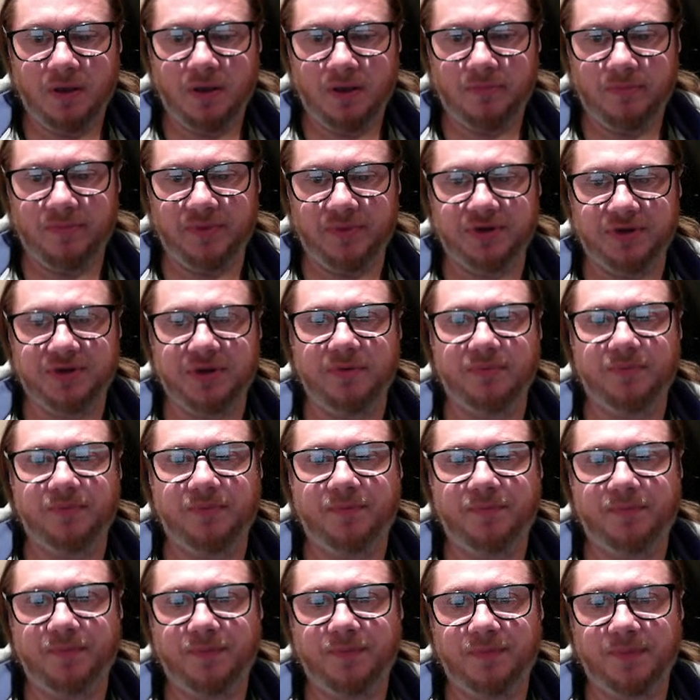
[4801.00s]
Bishop,
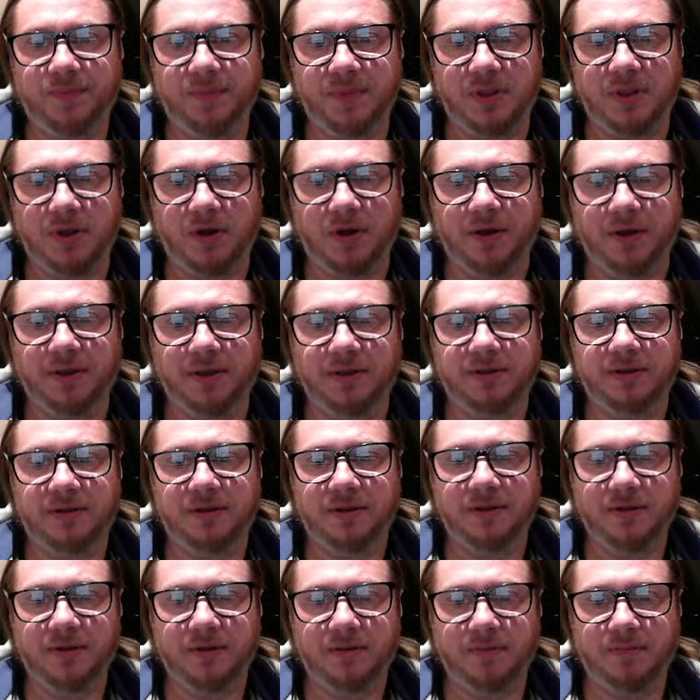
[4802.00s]
knight,
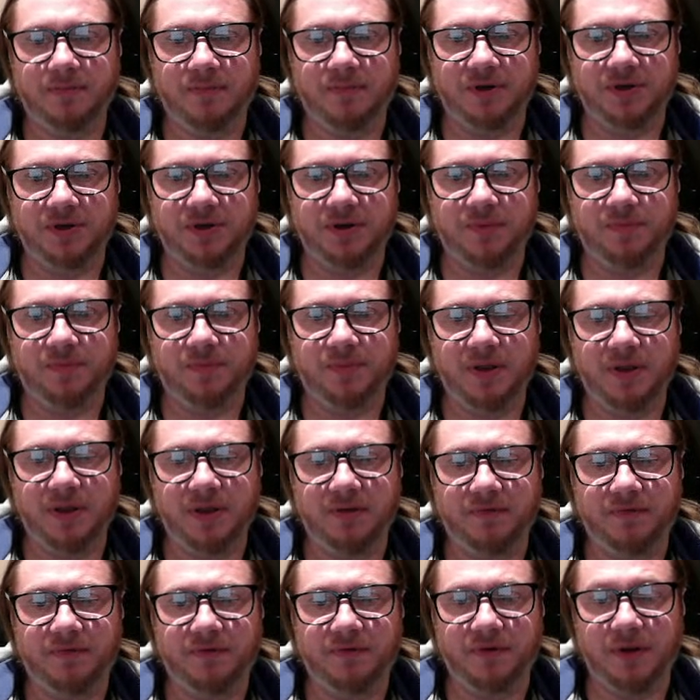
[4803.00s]
bishop
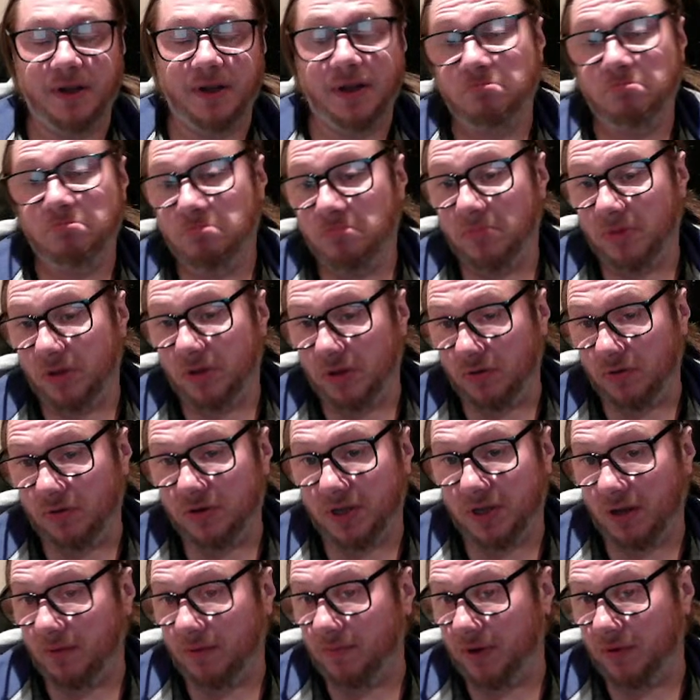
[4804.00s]
e3. You
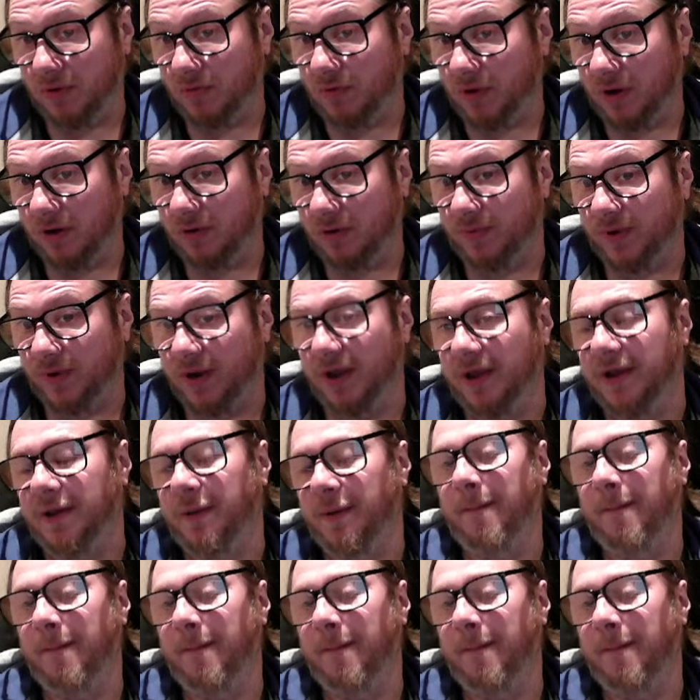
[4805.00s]
tell me what you play.